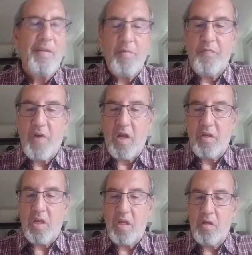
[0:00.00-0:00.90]

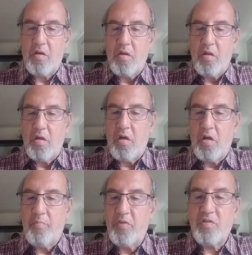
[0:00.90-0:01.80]
find that.
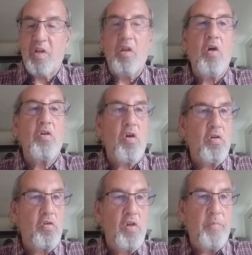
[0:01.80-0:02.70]
This is a long
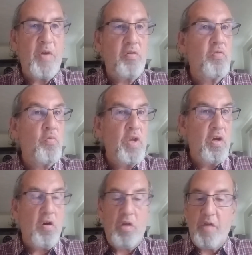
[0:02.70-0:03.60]
article. I'm not going to read
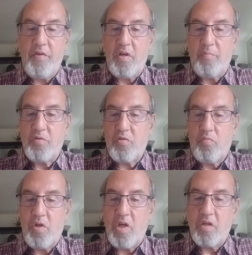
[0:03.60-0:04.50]
all of it. I'm just
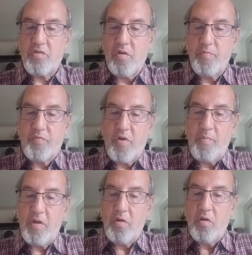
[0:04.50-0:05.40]
going to read excerpts
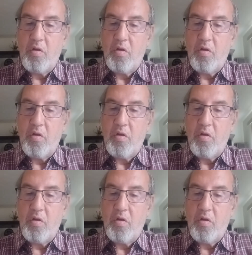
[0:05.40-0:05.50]
from it.